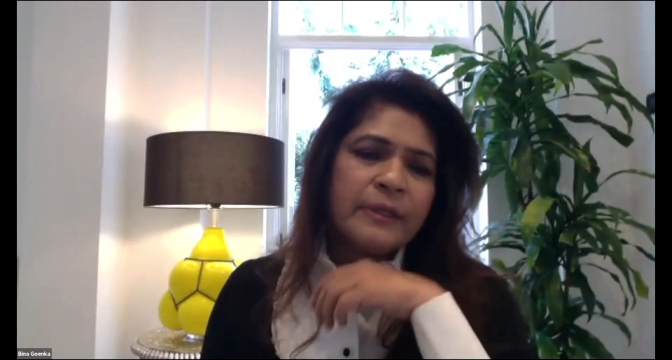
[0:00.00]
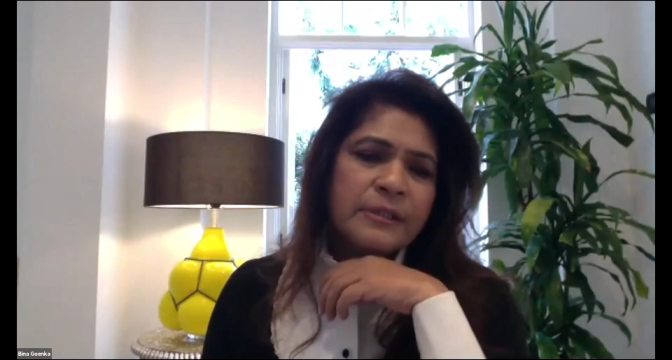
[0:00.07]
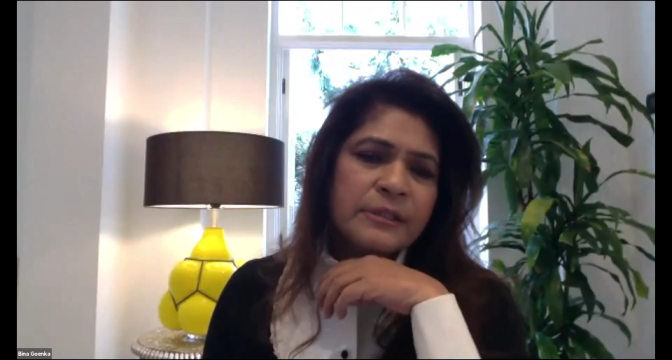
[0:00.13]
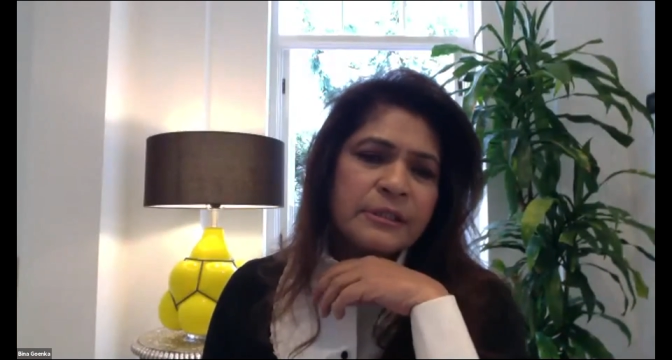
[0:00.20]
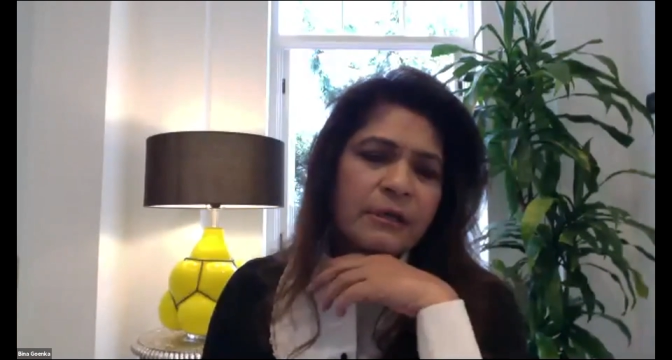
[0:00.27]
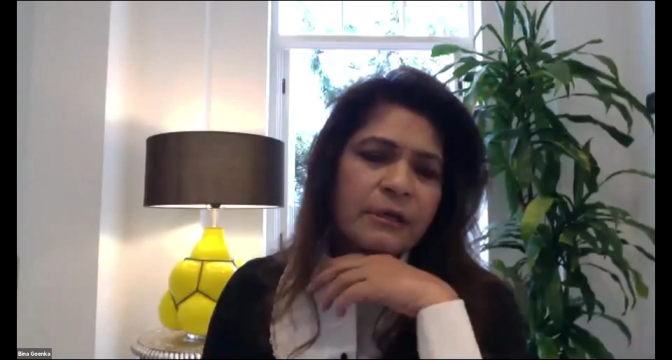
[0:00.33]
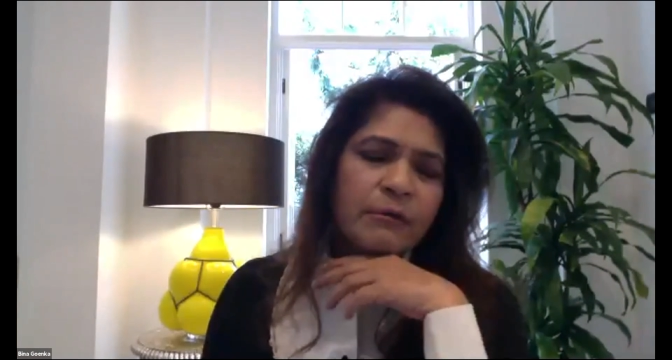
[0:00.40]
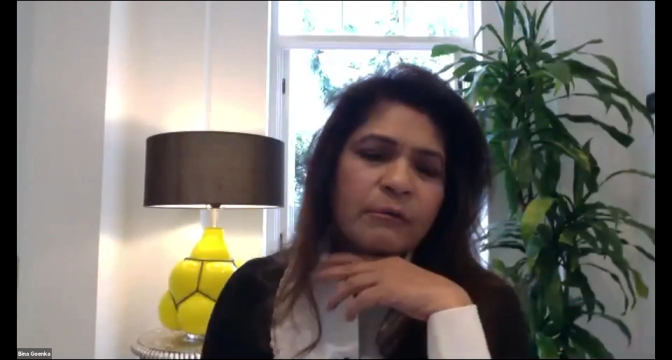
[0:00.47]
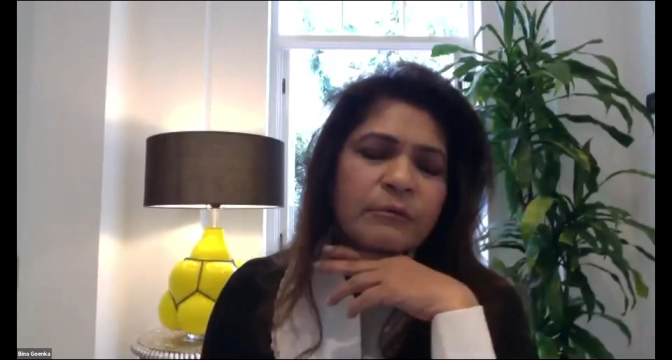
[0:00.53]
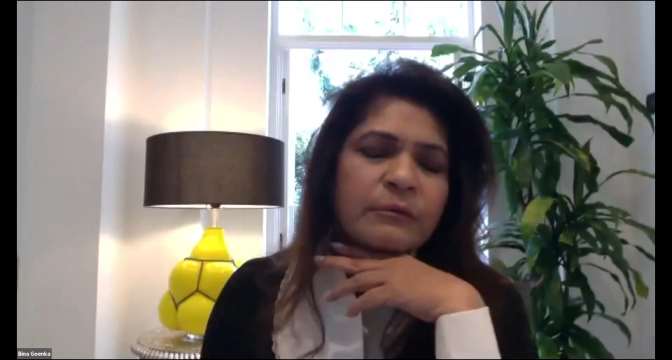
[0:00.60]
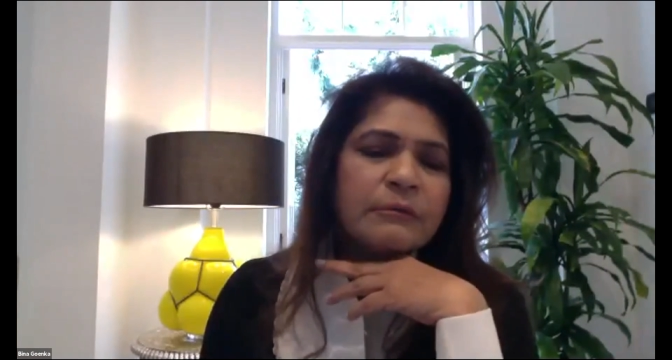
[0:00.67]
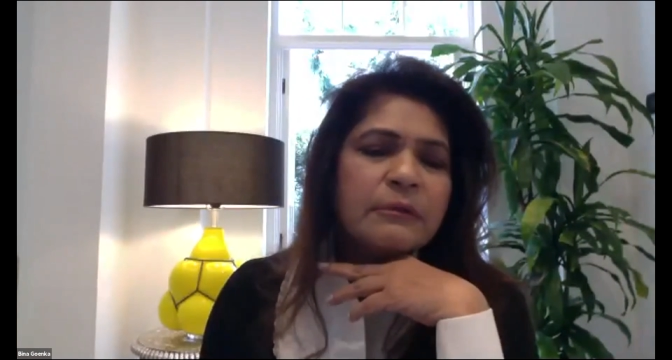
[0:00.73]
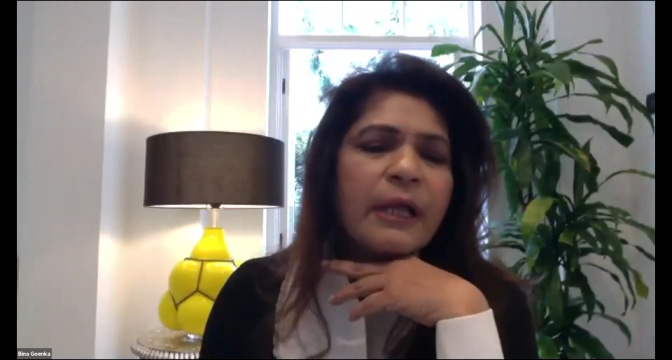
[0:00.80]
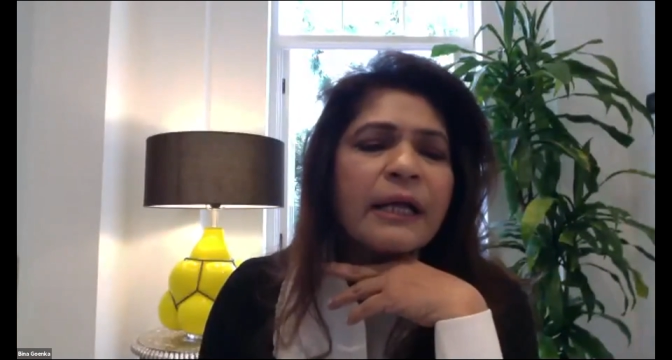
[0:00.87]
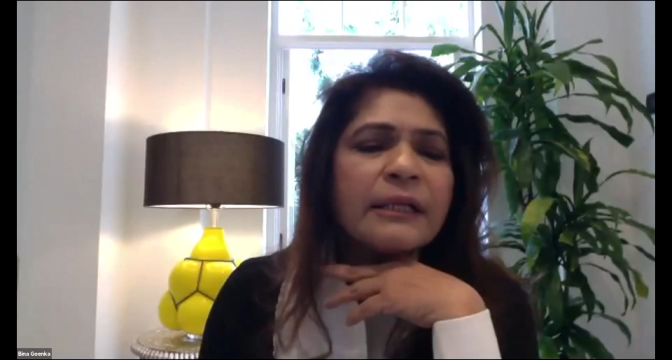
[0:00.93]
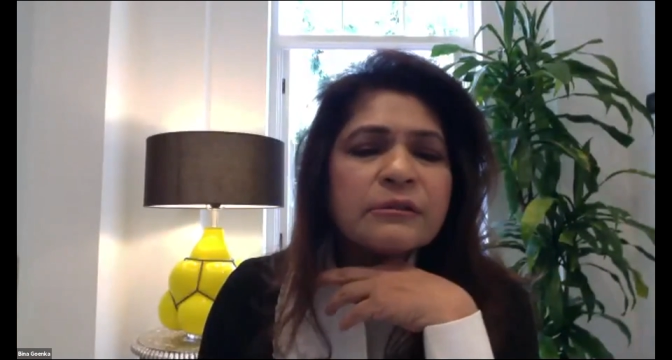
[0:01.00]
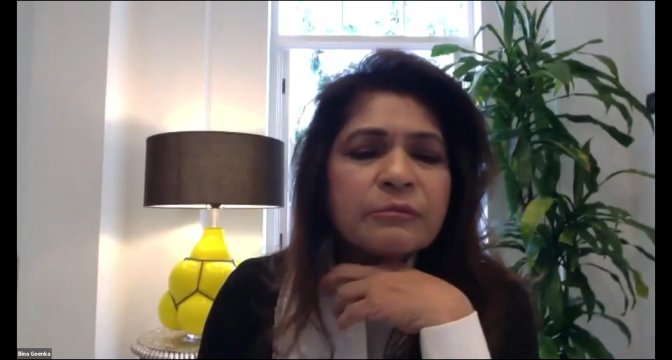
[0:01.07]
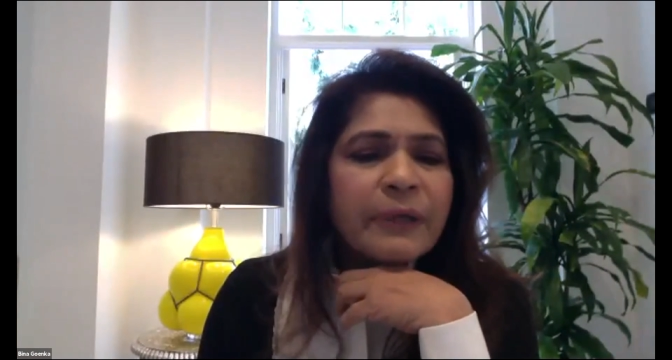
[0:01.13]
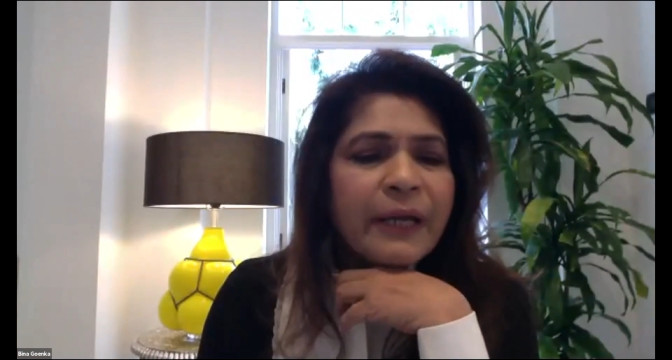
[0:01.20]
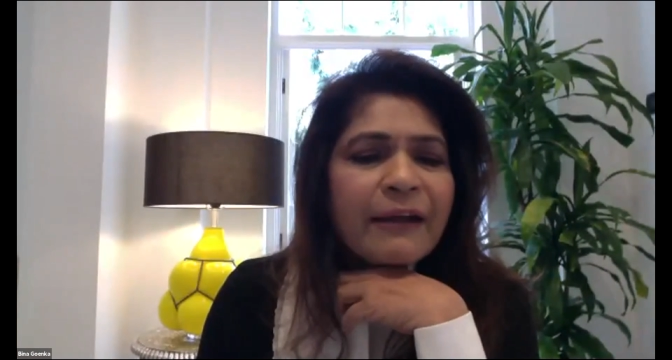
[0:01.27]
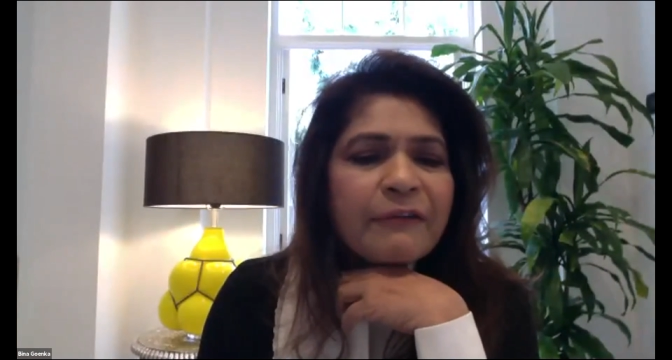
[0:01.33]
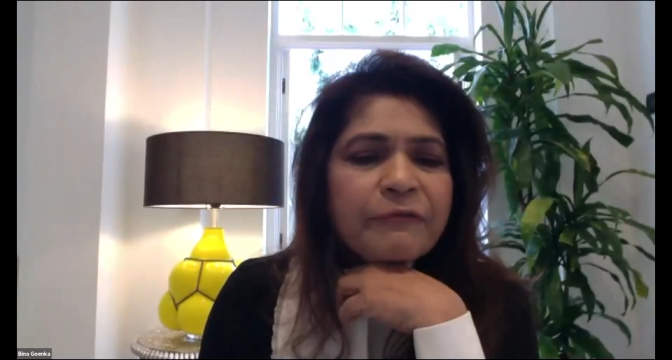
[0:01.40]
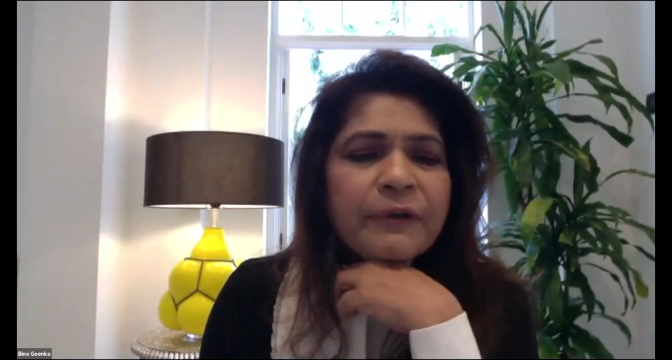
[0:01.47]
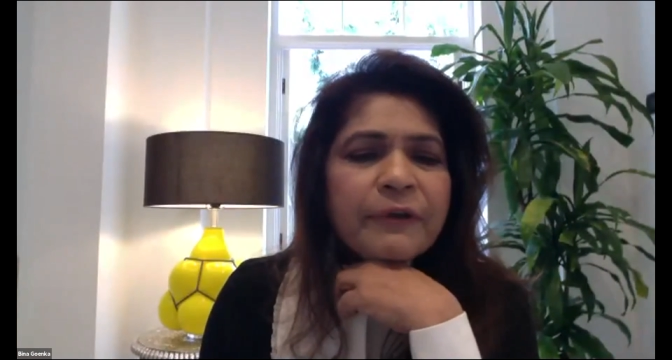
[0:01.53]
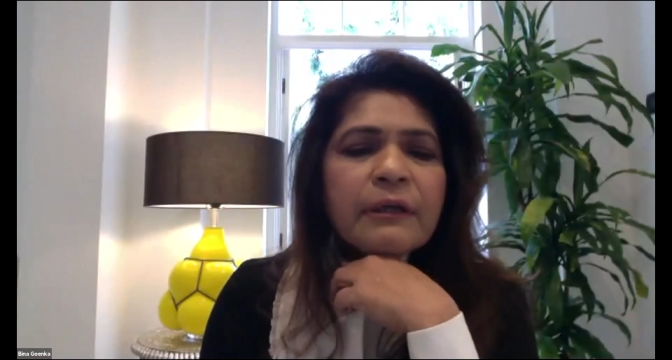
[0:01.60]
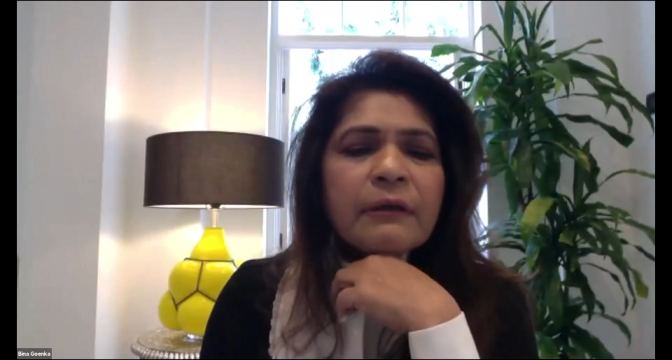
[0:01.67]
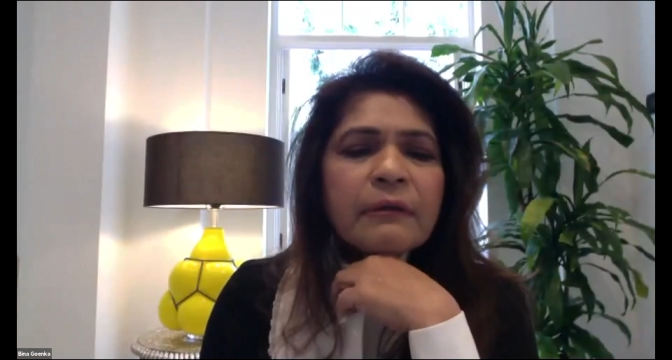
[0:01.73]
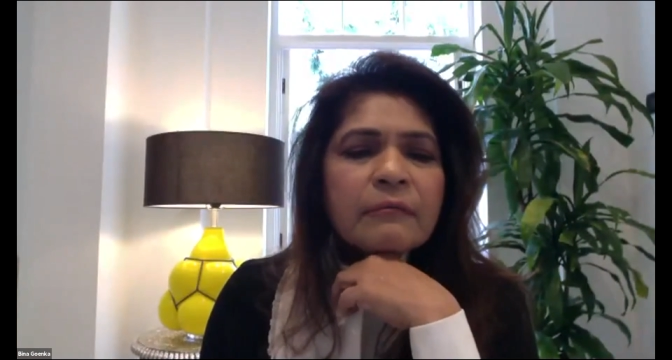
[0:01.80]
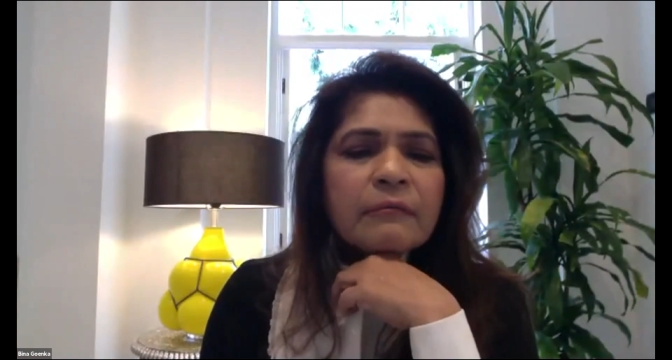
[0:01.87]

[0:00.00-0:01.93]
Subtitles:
So that's what I feel.